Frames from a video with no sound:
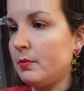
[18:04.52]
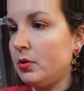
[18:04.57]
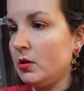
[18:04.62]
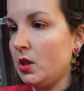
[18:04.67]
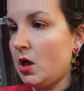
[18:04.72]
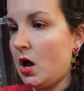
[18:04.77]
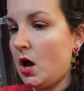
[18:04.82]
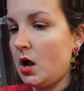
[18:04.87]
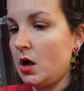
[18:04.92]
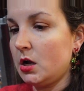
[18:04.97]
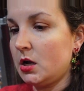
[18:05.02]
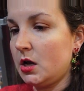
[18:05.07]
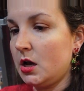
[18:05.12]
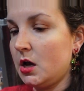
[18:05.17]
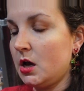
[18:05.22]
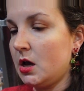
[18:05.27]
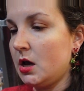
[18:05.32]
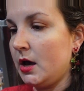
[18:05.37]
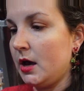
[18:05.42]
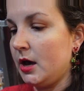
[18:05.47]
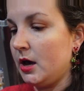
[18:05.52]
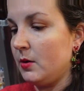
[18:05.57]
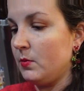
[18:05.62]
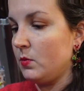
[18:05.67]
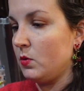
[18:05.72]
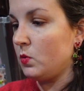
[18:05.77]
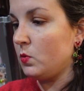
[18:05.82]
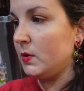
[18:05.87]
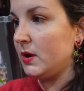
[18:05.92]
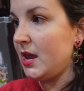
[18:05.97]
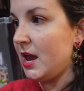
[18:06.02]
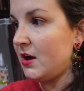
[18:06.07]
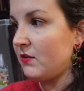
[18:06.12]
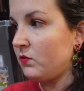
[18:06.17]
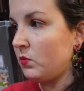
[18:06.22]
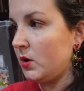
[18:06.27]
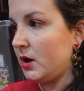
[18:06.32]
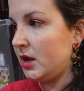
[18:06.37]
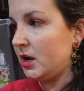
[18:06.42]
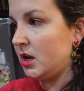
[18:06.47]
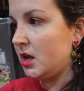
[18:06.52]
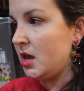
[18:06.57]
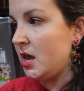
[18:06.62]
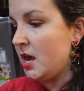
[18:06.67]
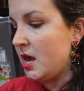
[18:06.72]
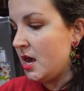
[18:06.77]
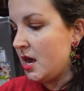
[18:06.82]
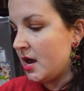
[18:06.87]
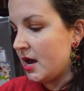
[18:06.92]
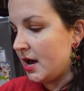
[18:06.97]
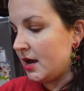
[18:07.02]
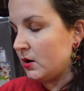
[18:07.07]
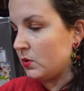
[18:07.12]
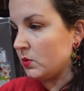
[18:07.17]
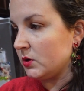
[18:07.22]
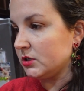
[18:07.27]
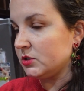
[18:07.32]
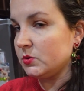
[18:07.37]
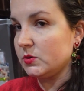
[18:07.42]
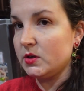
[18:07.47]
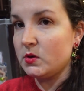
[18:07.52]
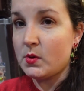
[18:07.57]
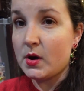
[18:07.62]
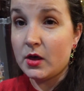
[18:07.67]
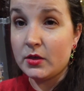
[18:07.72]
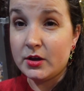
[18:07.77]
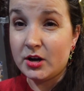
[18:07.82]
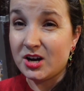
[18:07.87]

block. We have one and it works really well.